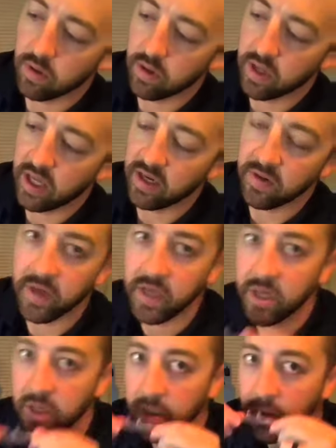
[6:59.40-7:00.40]
cannula
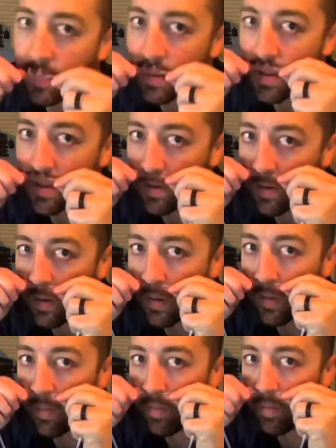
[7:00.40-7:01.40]
here, just
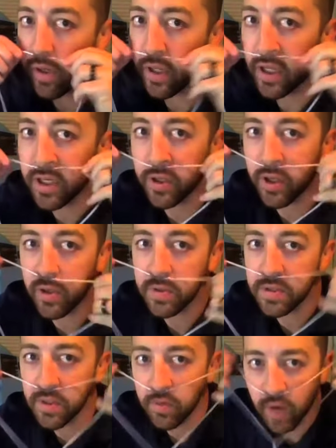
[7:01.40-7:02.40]
put it in your
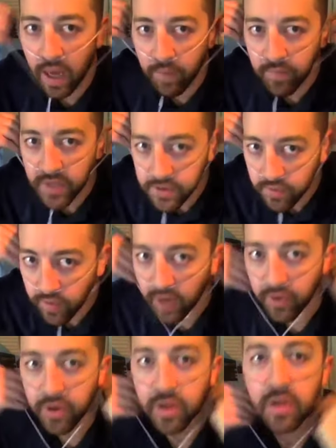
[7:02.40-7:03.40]
nose, wrap these
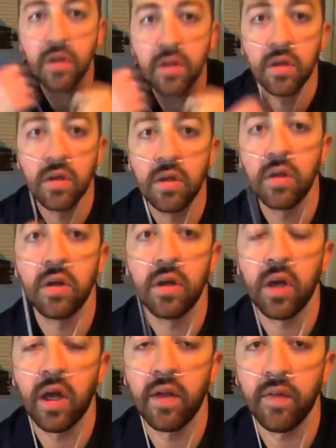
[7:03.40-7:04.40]
around,
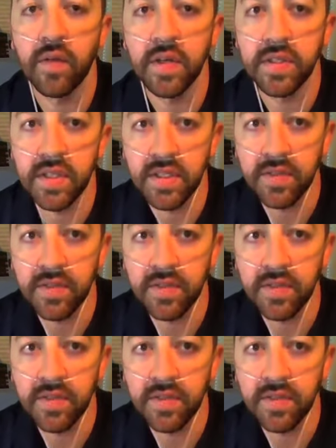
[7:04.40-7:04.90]
and then this sits